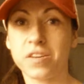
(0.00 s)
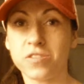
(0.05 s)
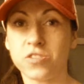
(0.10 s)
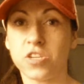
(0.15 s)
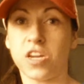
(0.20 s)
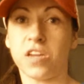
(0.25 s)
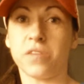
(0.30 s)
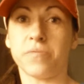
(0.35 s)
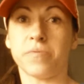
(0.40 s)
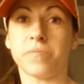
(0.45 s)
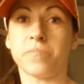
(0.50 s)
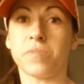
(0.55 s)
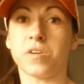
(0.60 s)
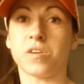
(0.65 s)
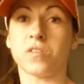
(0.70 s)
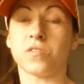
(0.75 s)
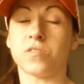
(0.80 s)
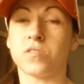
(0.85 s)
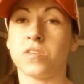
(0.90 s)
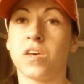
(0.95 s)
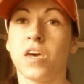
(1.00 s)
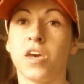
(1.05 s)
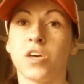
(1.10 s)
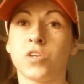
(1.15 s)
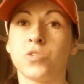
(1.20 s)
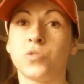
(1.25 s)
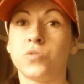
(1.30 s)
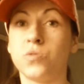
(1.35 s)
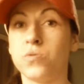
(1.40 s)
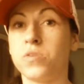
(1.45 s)
it genuine, because
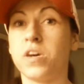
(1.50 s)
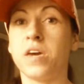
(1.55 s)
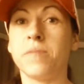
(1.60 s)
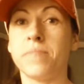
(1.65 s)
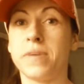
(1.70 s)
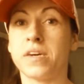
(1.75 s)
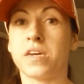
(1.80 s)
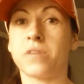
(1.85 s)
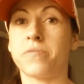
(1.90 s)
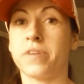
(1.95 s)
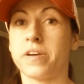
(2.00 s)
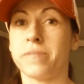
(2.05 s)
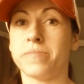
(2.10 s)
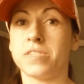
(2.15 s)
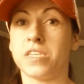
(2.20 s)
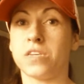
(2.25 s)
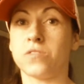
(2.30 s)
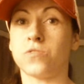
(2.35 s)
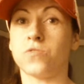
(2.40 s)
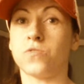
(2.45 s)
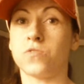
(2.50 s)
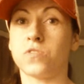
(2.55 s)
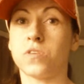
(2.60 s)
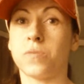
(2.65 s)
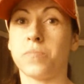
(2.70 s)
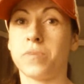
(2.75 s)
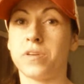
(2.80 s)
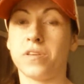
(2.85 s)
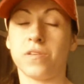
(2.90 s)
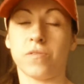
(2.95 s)
you can't make a recommendation to
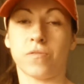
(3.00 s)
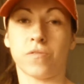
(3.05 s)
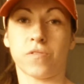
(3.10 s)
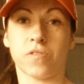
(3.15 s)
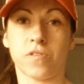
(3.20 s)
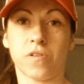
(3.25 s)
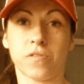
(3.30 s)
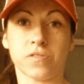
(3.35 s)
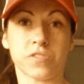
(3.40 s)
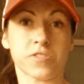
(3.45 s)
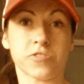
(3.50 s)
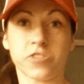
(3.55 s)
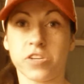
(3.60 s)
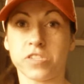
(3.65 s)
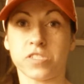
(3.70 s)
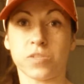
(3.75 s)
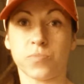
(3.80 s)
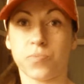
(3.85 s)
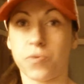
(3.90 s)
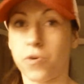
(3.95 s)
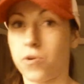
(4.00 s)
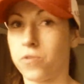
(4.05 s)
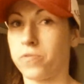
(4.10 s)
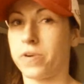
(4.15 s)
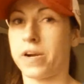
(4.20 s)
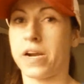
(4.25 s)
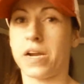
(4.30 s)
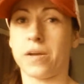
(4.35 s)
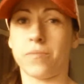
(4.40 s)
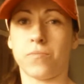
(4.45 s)
somebody or suggest a
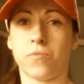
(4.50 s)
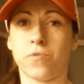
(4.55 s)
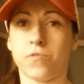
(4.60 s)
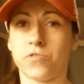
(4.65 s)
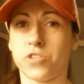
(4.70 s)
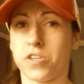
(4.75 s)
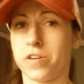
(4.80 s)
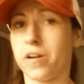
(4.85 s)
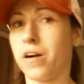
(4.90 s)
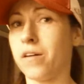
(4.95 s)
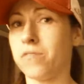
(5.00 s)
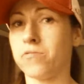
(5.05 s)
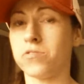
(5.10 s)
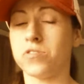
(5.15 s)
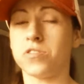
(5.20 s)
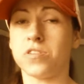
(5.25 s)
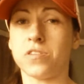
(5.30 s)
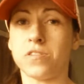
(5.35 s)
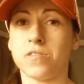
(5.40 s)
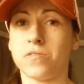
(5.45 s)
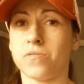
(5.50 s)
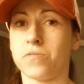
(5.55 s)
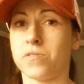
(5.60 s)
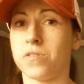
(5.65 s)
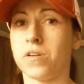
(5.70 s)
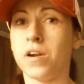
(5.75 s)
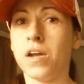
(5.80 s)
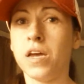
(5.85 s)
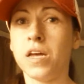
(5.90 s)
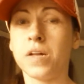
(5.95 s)
program or Shakeology
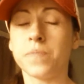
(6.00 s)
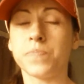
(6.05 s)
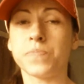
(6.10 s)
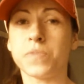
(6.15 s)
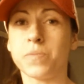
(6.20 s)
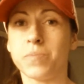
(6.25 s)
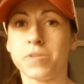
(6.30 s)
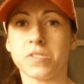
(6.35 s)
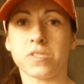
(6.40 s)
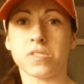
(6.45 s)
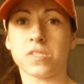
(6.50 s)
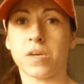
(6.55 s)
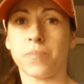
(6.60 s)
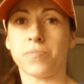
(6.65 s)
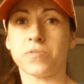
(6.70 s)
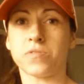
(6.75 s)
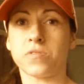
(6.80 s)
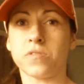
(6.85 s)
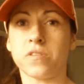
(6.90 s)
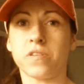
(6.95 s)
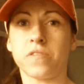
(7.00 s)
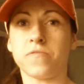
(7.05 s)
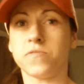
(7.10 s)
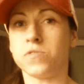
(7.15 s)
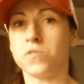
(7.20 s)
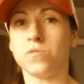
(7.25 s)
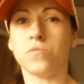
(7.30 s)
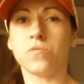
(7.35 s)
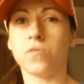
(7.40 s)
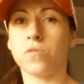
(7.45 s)
or the business opportunity if
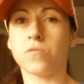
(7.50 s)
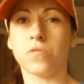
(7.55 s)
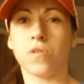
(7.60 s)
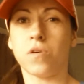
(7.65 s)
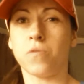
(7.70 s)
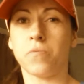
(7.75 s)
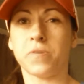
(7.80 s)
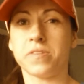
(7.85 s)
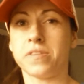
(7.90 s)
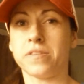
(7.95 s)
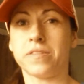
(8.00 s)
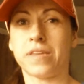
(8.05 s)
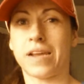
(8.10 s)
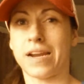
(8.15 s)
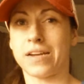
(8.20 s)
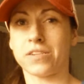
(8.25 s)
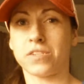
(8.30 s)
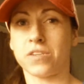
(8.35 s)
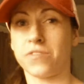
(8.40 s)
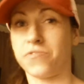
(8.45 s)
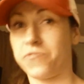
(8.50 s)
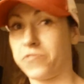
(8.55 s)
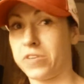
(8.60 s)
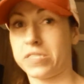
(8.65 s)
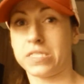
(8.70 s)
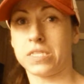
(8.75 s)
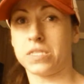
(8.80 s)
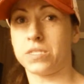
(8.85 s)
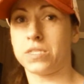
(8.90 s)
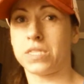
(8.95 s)
you don't know whether that actually
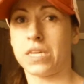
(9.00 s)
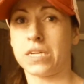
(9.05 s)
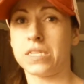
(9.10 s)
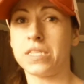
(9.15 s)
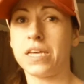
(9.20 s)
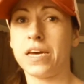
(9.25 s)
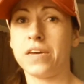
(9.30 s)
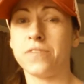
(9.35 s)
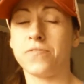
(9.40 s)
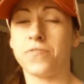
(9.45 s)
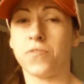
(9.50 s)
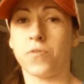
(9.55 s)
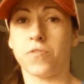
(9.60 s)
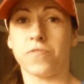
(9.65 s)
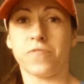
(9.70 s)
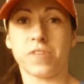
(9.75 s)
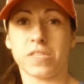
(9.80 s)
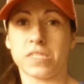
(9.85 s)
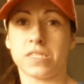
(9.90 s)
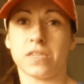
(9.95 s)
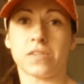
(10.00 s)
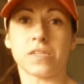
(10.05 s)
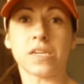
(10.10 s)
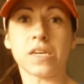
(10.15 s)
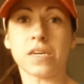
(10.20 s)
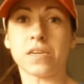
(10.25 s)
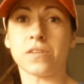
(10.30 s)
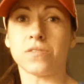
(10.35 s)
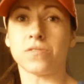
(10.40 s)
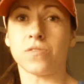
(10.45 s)
fits into their life or fits their
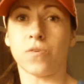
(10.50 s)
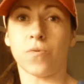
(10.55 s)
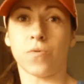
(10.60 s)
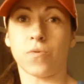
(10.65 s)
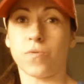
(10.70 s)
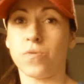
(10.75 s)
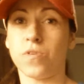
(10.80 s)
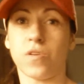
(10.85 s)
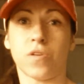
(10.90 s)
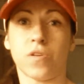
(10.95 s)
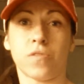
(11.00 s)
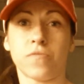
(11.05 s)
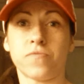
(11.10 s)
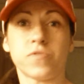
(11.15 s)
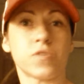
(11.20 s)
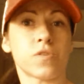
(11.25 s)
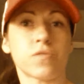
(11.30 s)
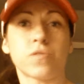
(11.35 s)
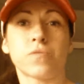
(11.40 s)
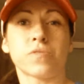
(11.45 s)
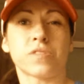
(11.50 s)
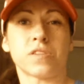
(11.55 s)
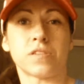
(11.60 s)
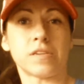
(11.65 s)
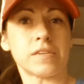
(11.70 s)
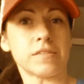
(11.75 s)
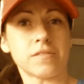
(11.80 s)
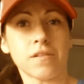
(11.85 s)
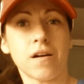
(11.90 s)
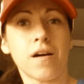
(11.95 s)
needs, or if you don't know what their
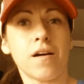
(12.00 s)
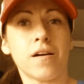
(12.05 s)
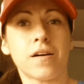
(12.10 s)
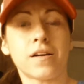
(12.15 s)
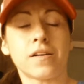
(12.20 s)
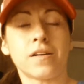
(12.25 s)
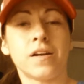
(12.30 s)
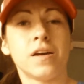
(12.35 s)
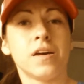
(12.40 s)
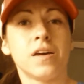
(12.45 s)
needs are,